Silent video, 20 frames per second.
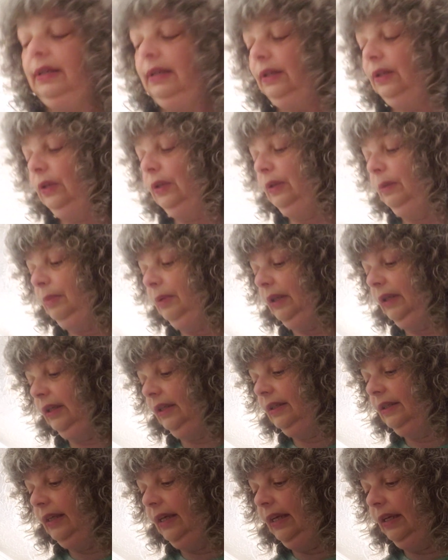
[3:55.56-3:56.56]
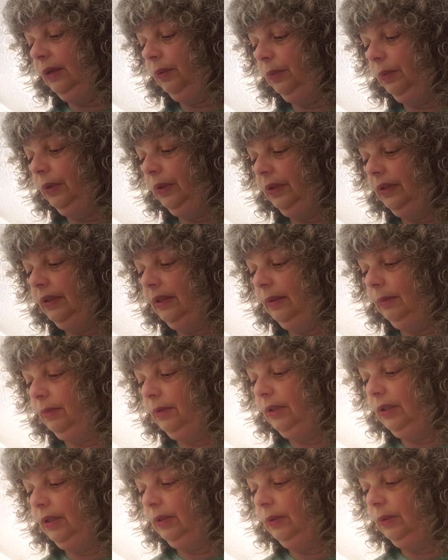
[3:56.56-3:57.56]
good because I don't want them
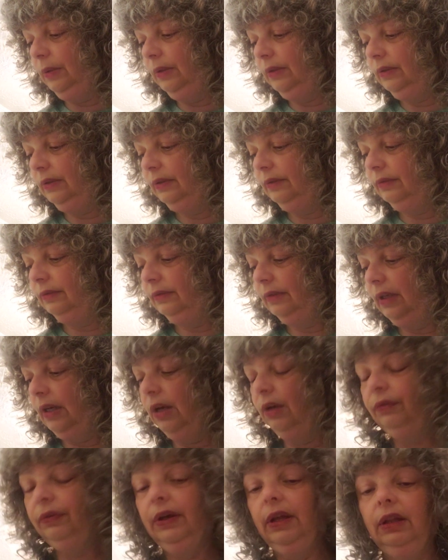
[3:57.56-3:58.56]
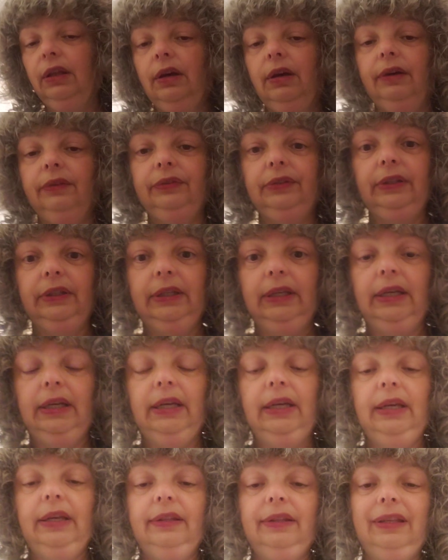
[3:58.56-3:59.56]
to all fall off.
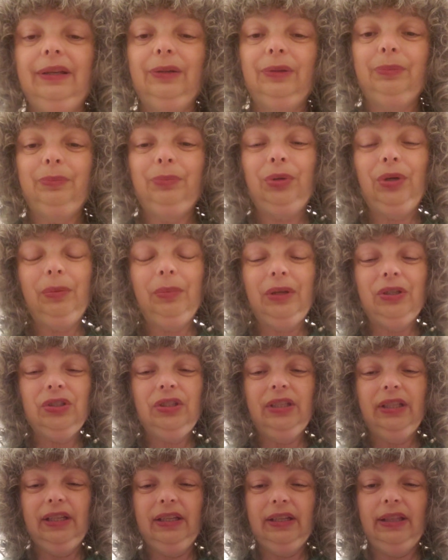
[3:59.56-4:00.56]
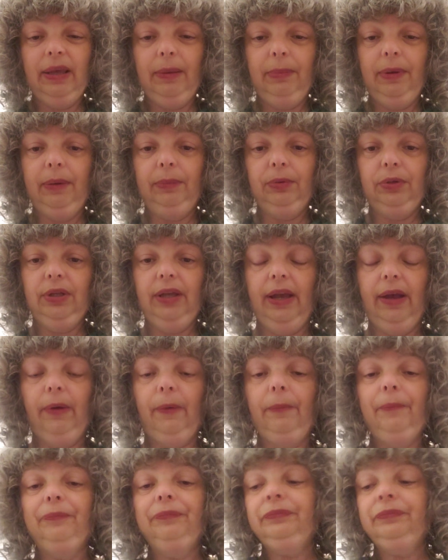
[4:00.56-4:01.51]
They're pretty much sticking to that paper towel.